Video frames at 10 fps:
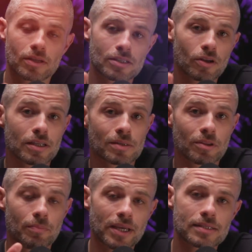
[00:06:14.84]
so let's look at some
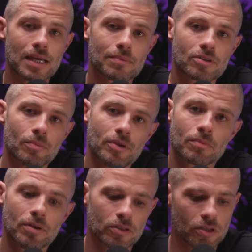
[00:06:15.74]
of the biggest apps that are
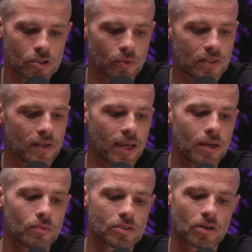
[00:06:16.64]
being built on SUI
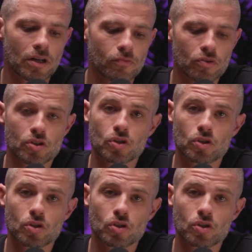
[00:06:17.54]
today. We'll start off with